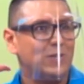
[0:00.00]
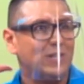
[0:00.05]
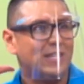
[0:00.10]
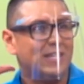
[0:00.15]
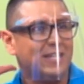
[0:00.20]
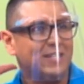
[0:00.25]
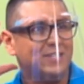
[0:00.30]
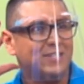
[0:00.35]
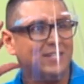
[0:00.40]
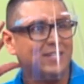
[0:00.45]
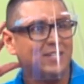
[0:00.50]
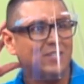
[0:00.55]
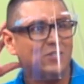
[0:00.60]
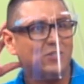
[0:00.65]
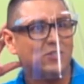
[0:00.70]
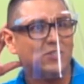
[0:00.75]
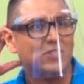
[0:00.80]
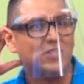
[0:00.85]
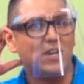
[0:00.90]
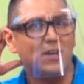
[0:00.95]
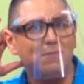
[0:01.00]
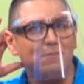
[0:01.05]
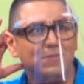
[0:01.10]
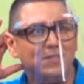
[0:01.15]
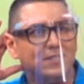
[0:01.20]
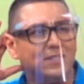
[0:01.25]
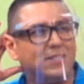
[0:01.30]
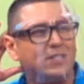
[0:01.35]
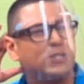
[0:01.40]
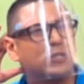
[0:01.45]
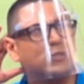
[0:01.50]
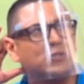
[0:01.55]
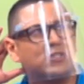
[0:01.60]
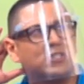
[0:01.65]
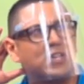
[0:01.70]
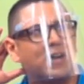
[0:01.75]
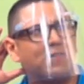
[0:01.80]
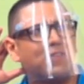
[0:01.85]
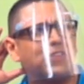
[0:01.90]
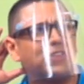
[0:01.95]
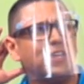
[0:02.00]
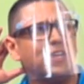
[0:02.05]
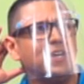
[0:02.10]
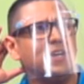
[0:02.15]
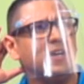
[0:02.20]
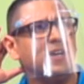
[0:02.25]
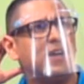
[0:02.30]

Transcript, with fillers: listening to thumbs to something?